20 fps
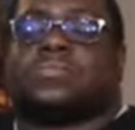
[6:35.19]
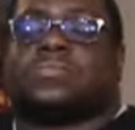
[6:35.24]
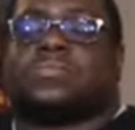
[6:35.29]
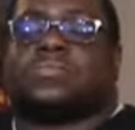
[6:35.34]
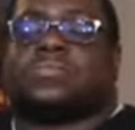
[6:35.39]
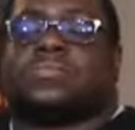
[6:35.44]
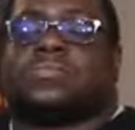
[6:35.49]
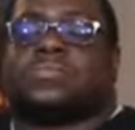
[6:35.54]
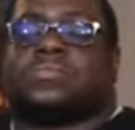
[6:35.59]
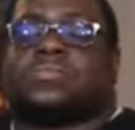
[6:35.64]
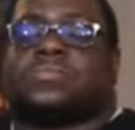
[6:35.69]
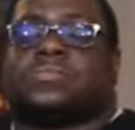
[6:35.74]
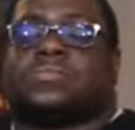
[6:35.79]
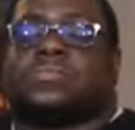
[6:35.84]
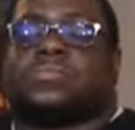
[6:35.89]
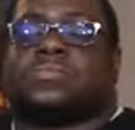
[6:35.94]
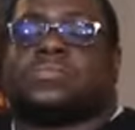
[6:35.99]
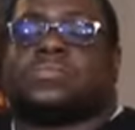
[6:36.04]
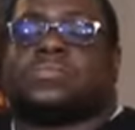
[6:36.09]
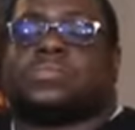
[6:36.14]

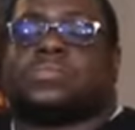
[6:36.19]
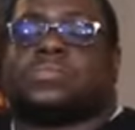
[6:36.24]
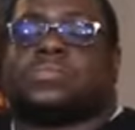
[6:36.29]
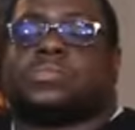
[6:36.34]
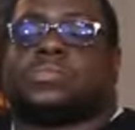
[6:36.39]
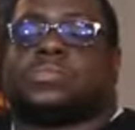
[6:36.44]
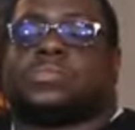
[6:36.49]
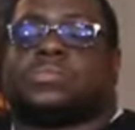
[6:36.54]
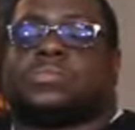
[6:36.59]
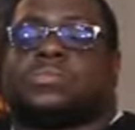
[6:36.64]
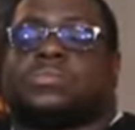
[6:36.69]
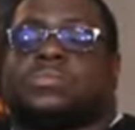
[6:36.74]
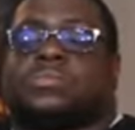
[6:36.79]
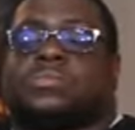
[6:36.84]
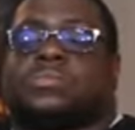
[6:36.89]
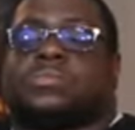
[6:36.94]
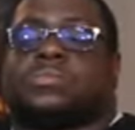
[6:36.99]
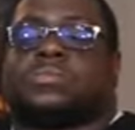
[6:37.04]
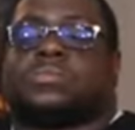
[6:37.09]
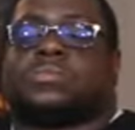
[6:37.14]

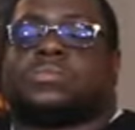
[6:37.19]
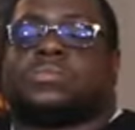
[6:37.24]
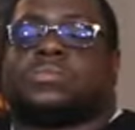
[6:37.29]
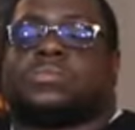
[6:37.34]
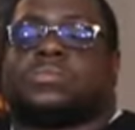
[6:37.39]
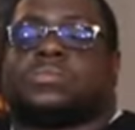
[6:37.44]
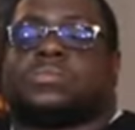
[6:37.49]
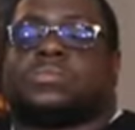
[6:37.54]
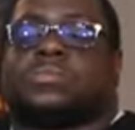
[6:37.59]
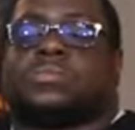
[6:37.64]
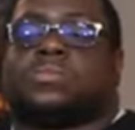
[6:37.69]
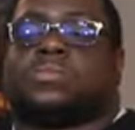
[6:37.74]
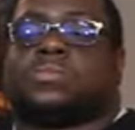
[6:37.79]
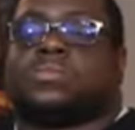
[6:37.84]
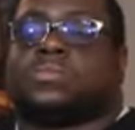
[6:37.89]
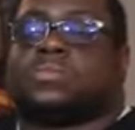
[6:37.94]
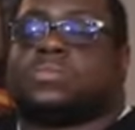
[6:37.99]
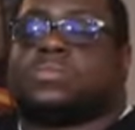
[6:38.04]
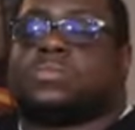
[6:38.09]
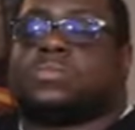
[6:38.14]

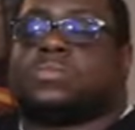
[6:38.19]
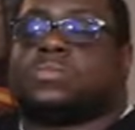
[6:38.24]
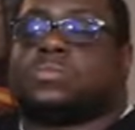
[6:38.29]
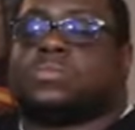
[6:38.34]
(not speaking)